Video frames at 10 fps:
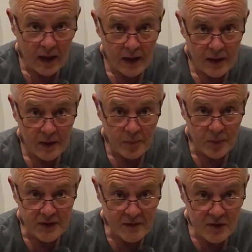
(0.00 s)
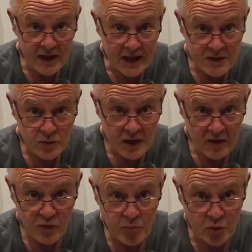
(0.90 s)
But nevertheless, we
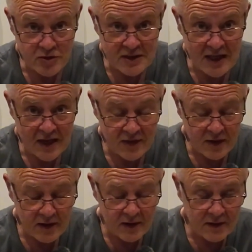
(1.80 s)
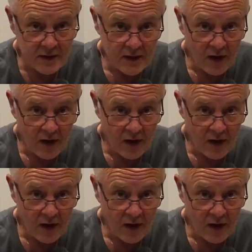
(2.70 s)
have put together,